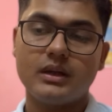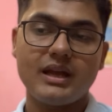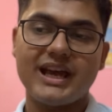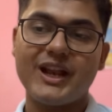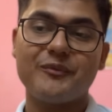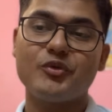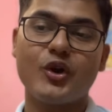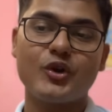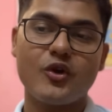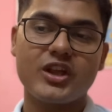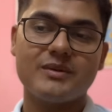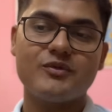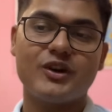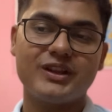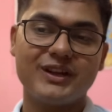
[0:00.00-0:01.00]
And I'm not
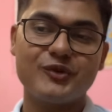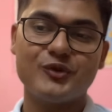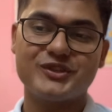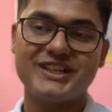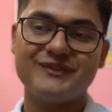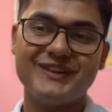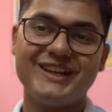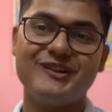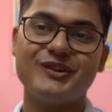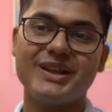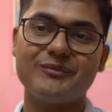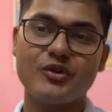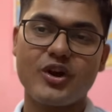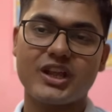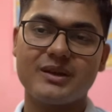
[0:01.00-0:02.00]
talking about the coaching videos,
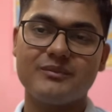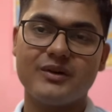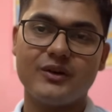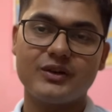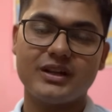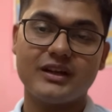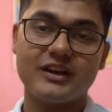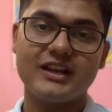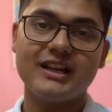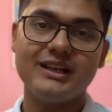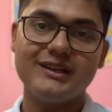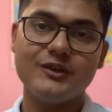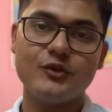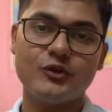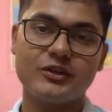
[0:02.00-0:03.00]
I'm talking about real
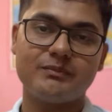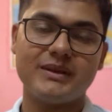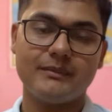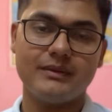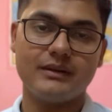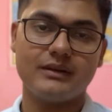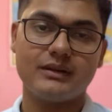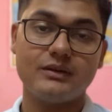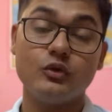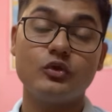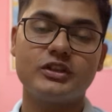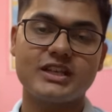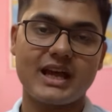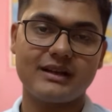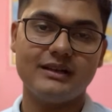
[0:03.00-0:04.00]
newspapers,
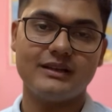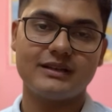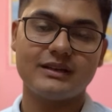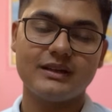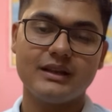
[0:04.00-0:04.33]
news channels.